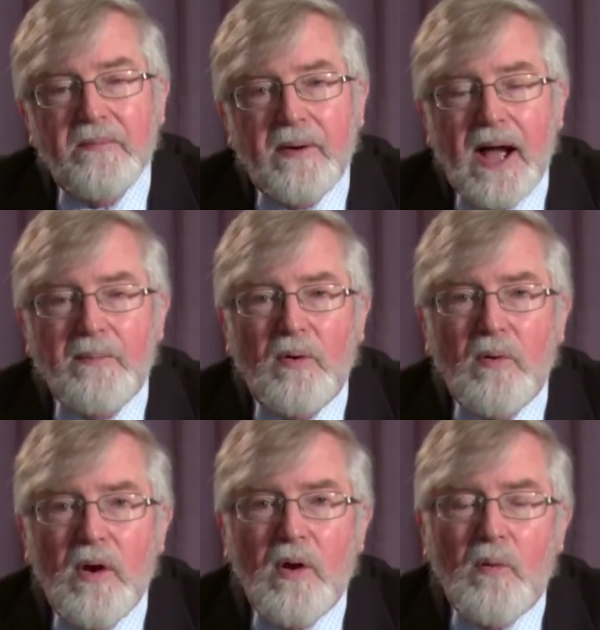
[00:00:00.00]
in the
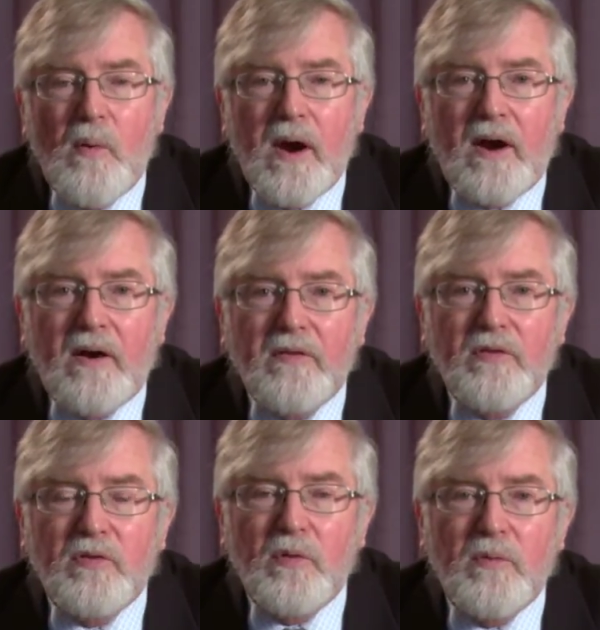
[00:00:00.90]
Bible where
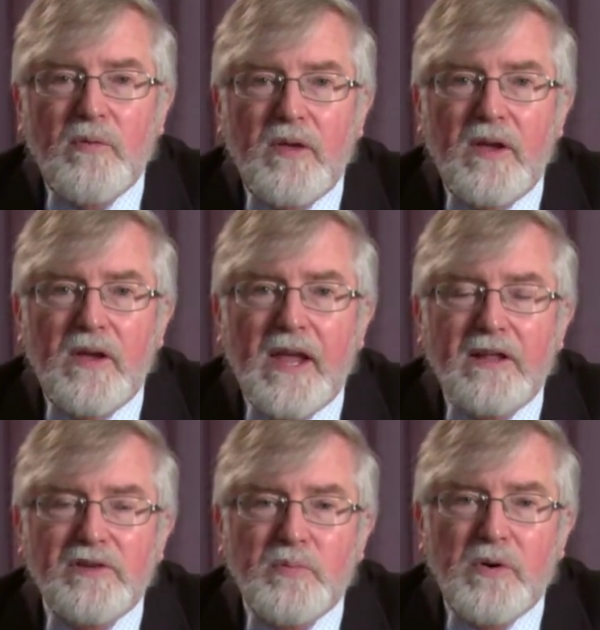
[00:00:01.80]
the, the
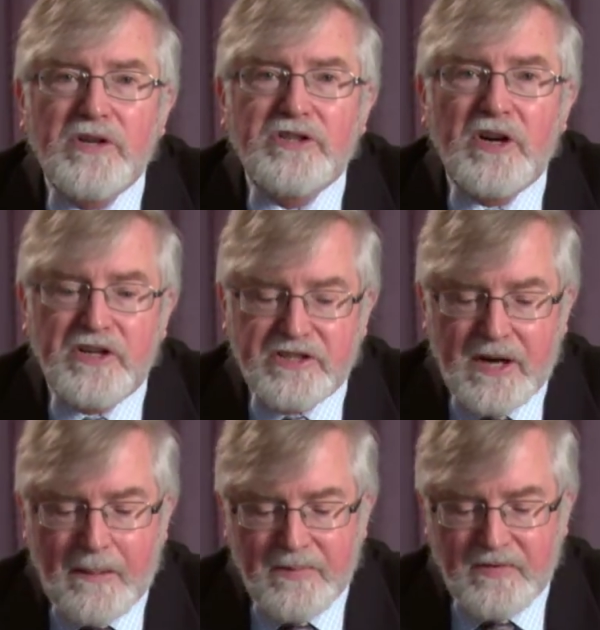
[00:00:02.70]
English word church
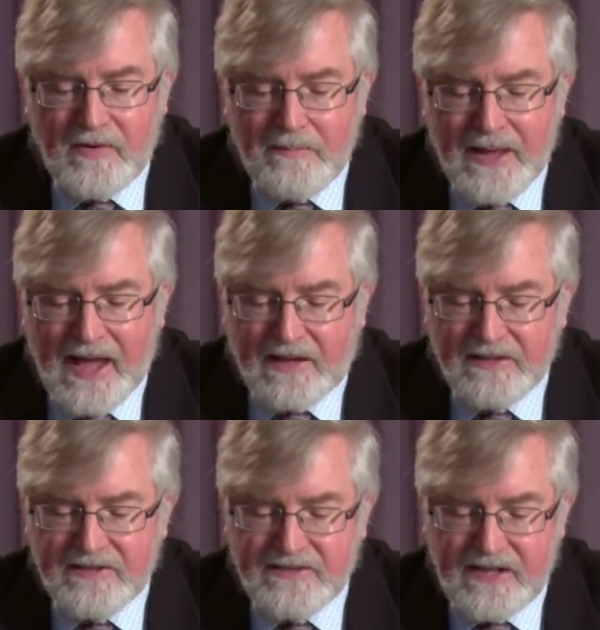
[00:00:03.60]
comes from
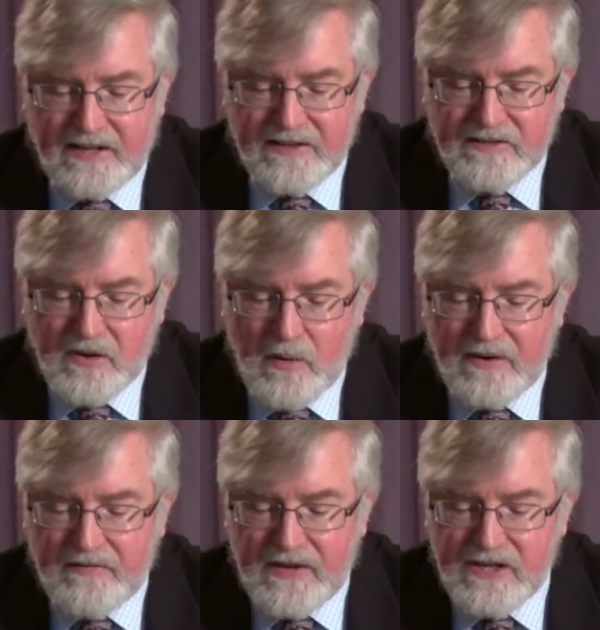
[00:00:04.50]
ecclesia. Let's go
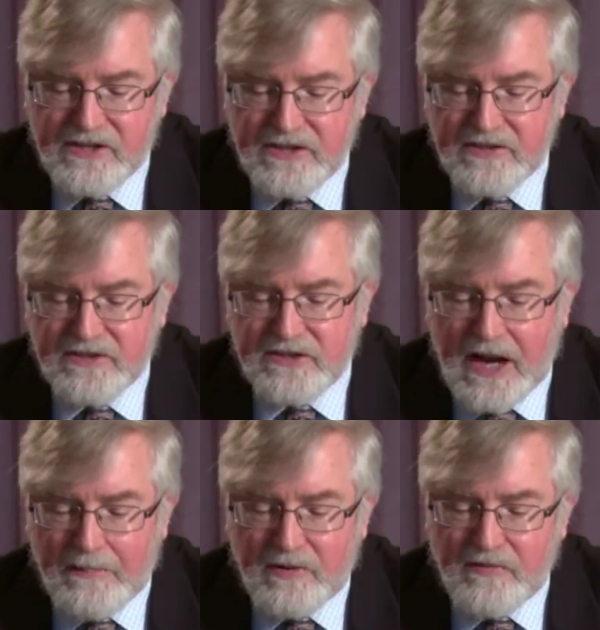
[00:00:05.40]
to Ephesians
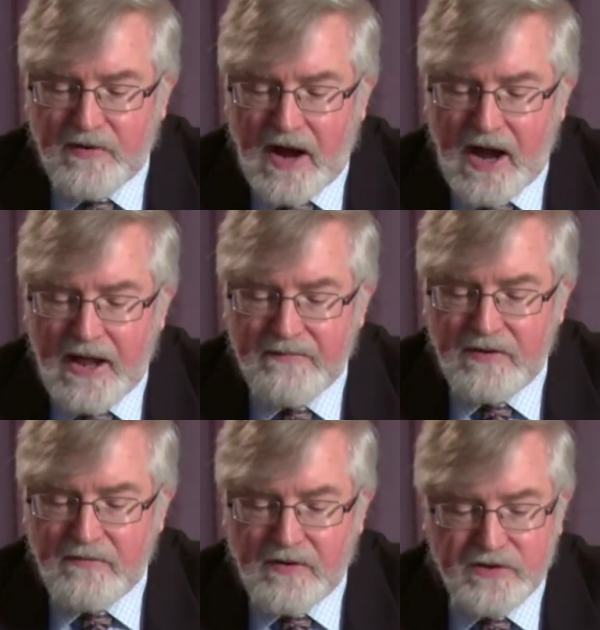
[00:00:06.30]
chapter
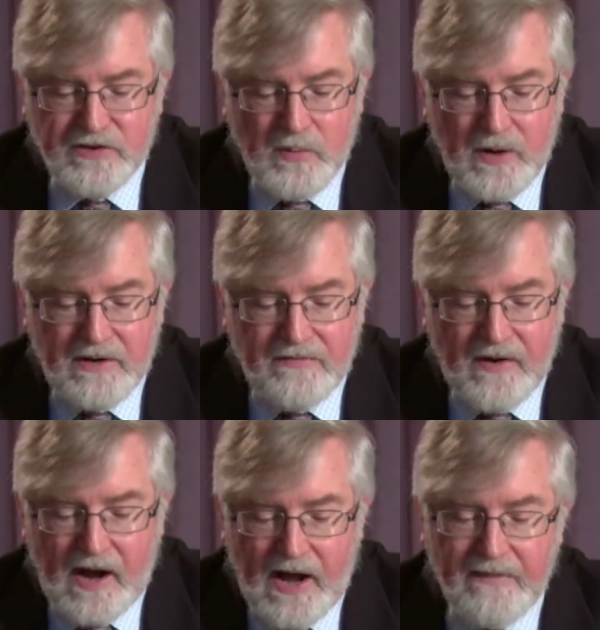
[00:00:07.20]
5 and verse
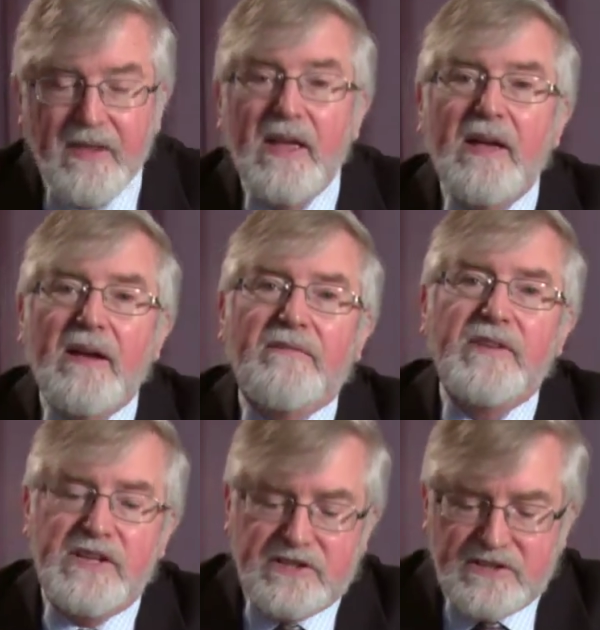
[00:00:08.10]
25.
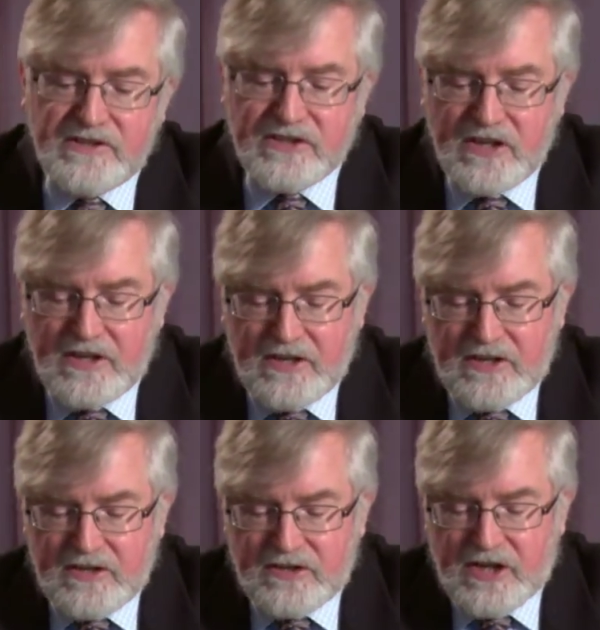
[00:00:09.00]
Ephesians
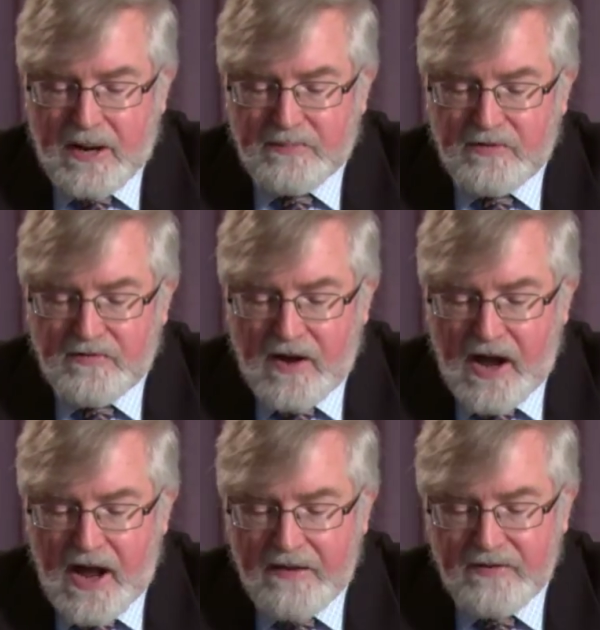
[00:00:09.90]
chapter
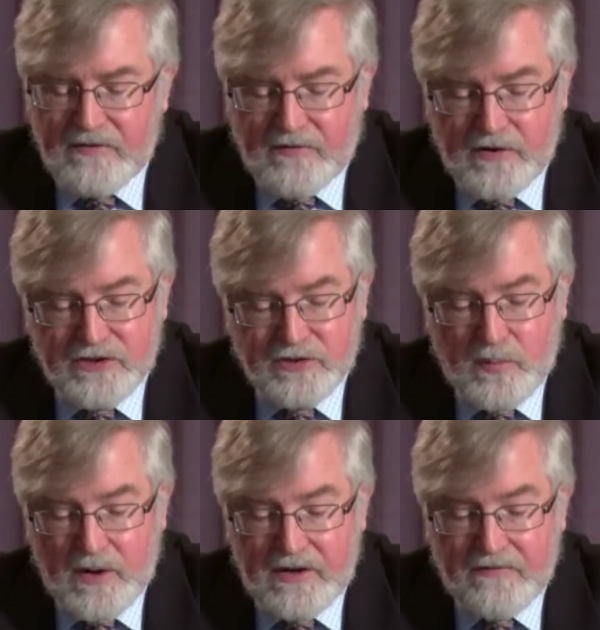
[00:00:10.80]
5 and verse
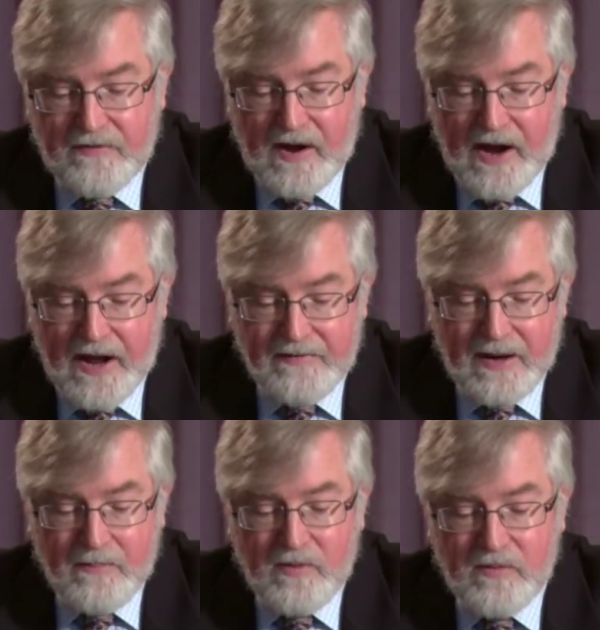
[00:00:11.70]
25,
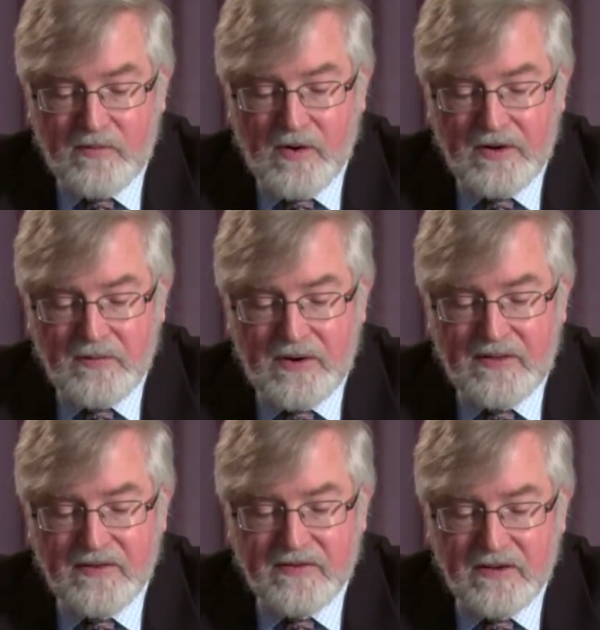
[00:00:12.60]
and I'm going to
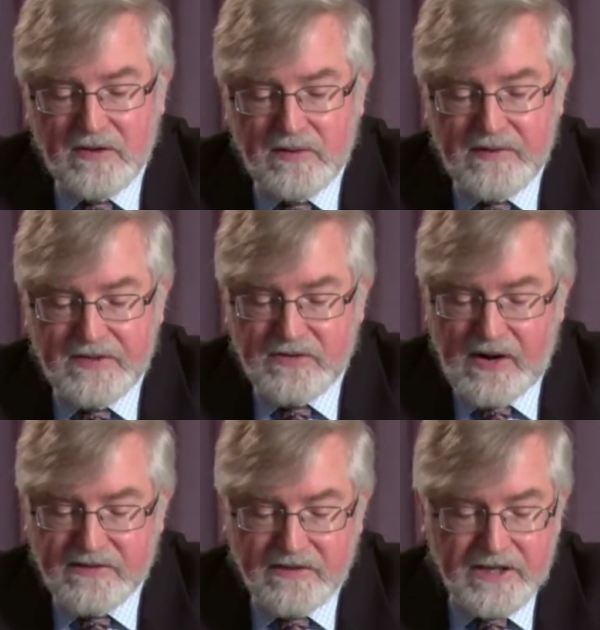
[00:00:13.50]
read this in the New Living
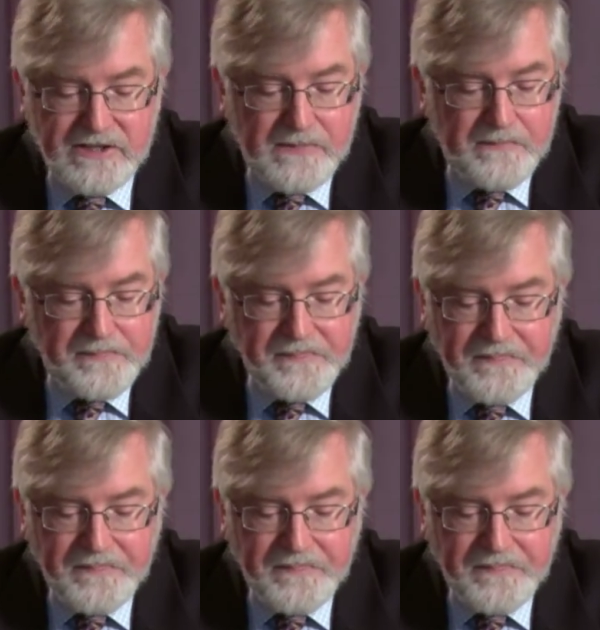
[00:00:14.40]
Translation.